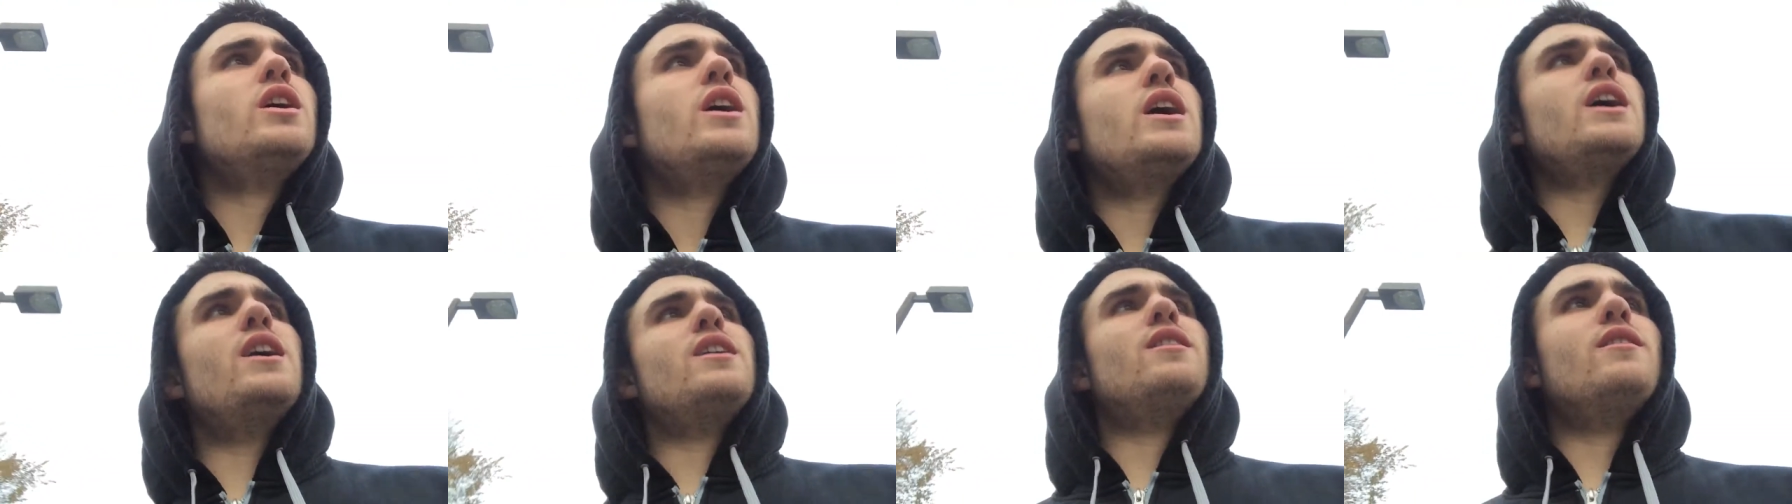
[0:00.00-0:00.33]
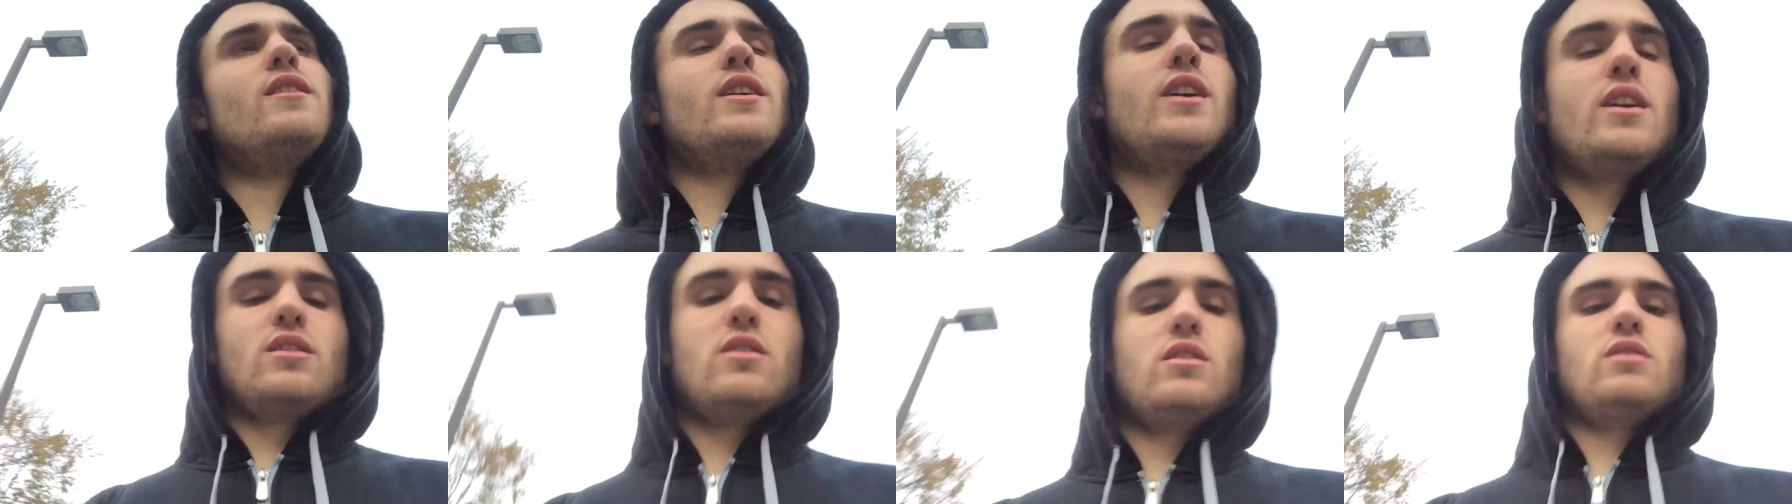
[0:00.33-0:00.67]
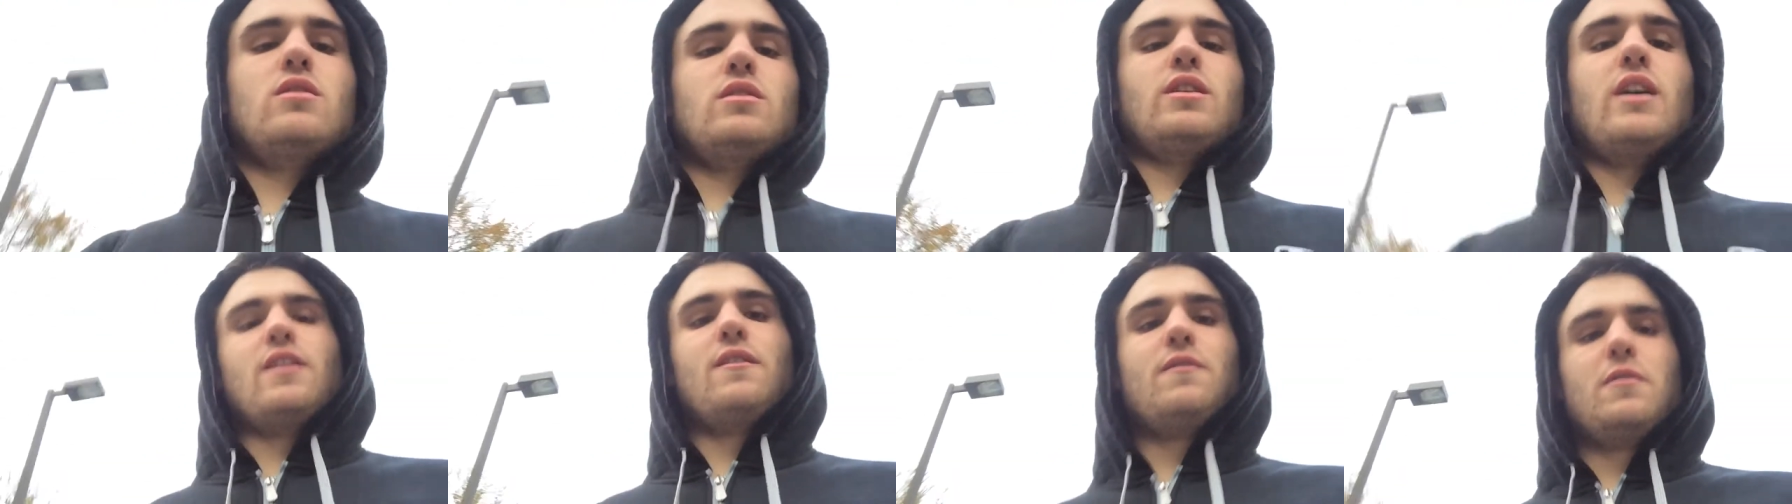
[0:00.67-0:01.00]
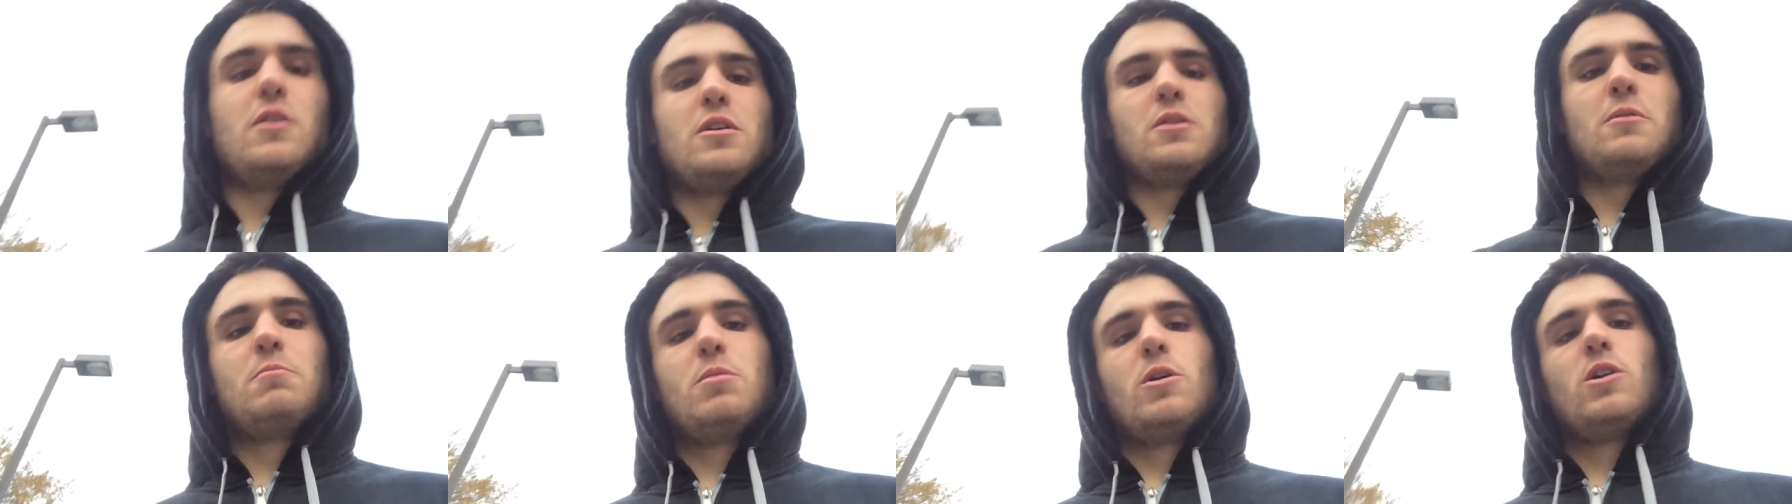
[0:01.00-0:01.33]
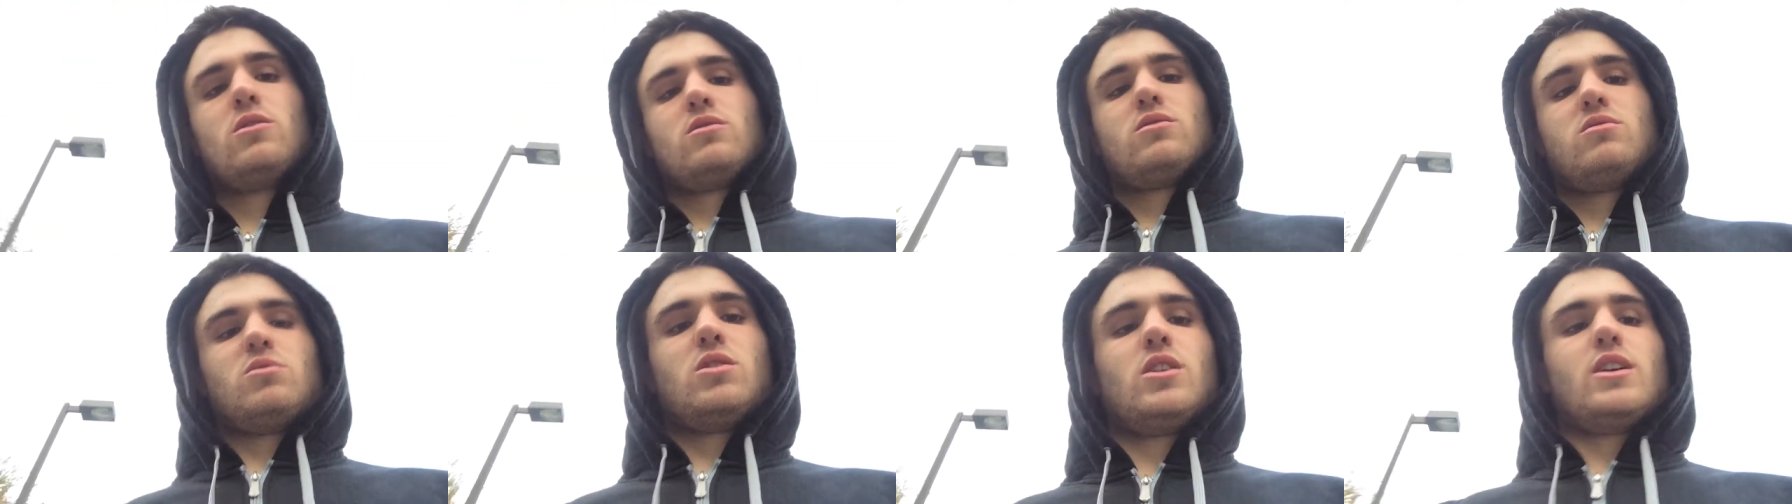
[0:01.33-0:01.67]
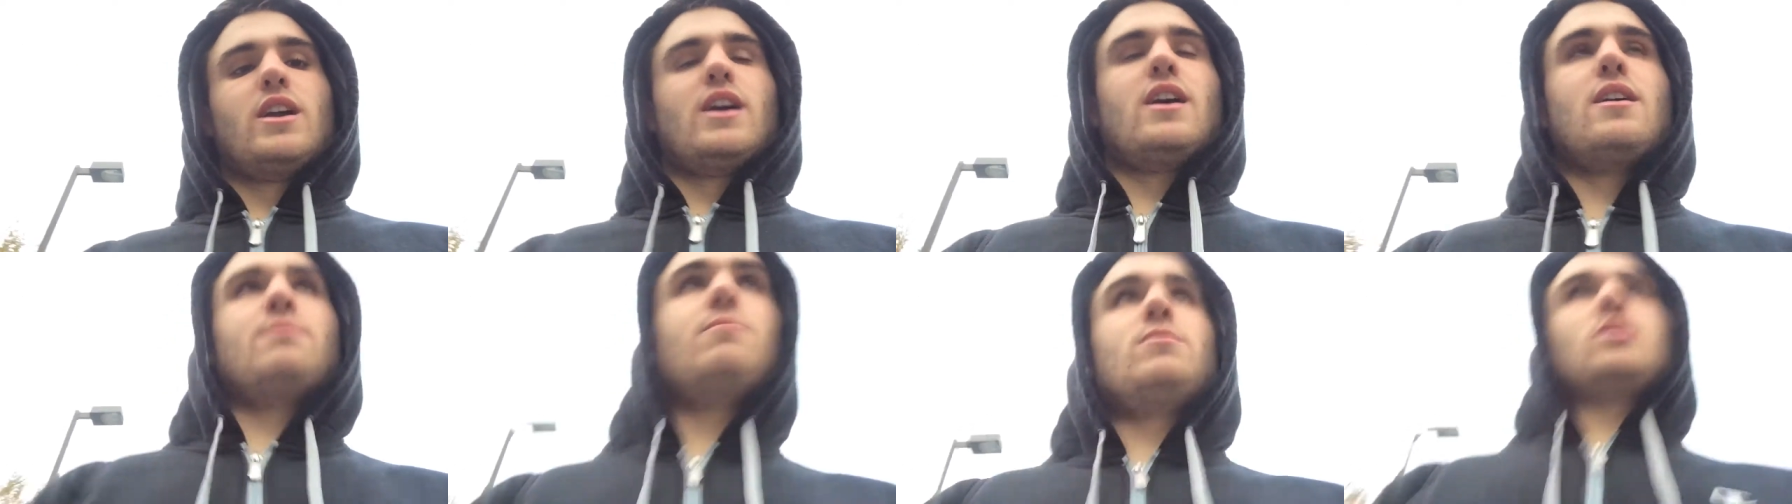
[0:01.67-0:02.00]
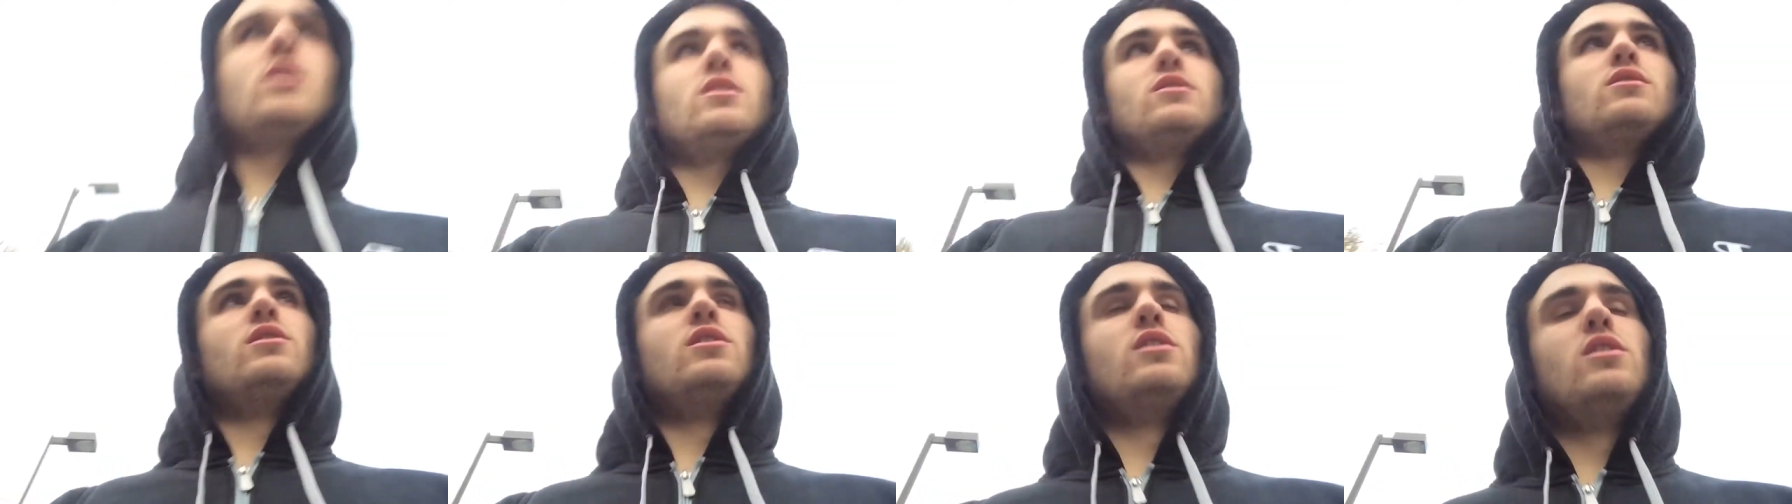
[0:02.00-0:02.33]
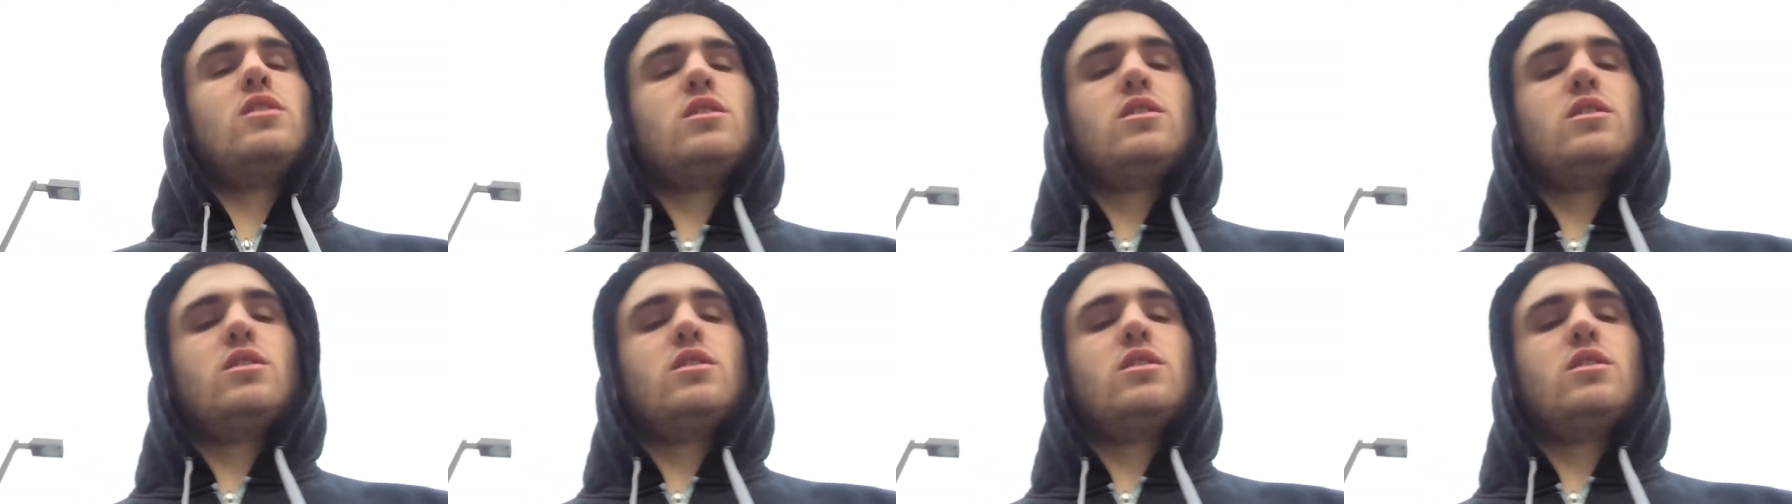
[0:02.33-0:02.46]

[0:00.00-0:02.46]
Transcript: in a little have a post workout meal.